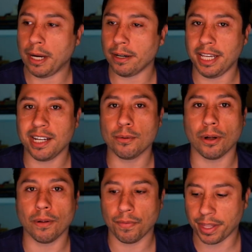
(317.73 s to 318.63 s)
We are
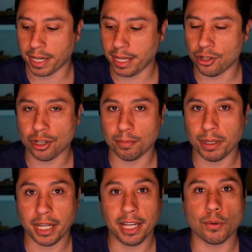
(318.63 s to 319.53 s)
equal, the kids should
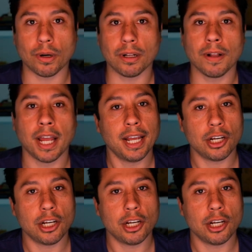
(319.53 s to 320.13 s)
be equal.